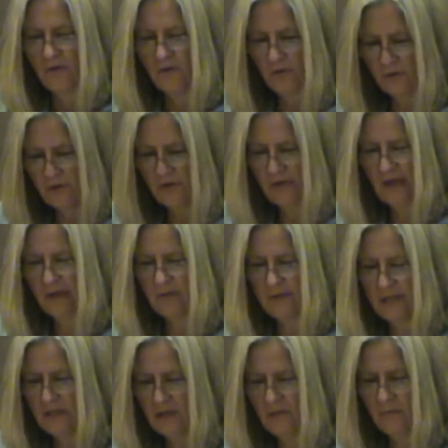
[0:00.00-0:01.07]
Torture,
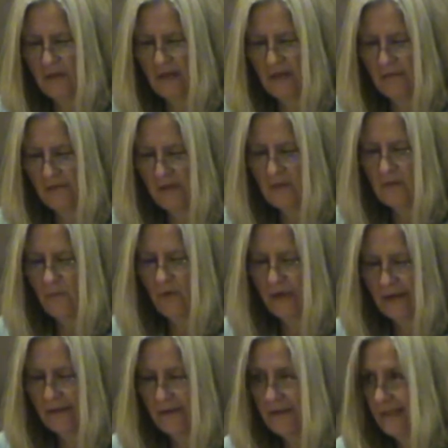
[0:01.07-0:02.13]
Inquisition, Medievalism,
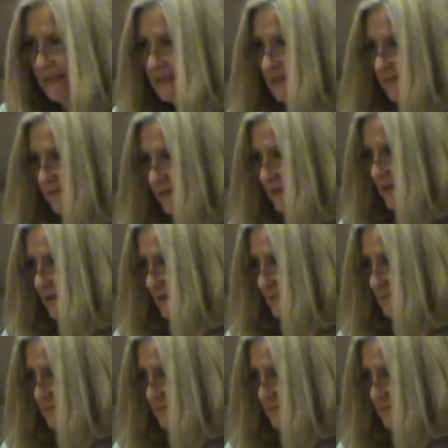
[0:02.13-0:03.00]
Reality TV.